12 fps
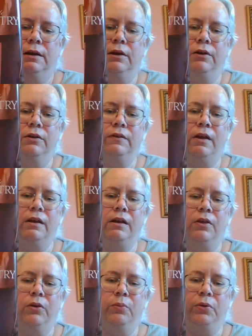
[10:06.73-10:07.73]
Here's
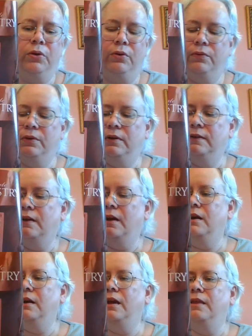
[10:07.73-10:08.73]
another beautiful
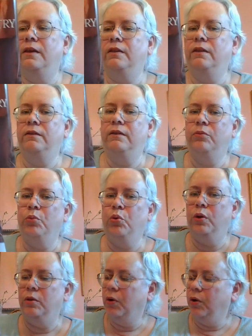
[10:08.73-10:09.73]
design. I think this is
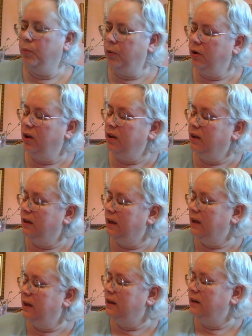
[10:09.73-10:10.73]
Marie Barber
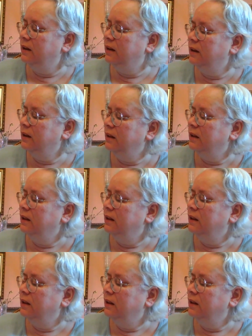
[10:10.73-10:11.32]
again.